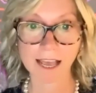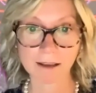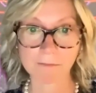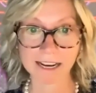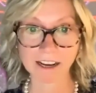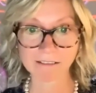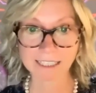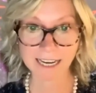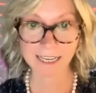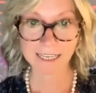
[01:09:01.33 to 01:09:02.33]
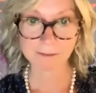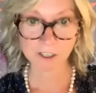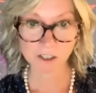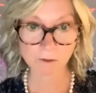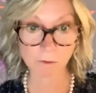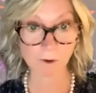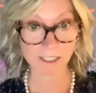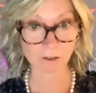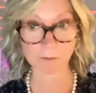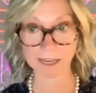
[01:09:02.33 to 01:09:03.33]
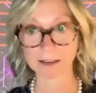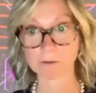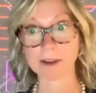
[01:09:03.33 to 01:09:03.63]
uh, my current take is ambitions were way too big.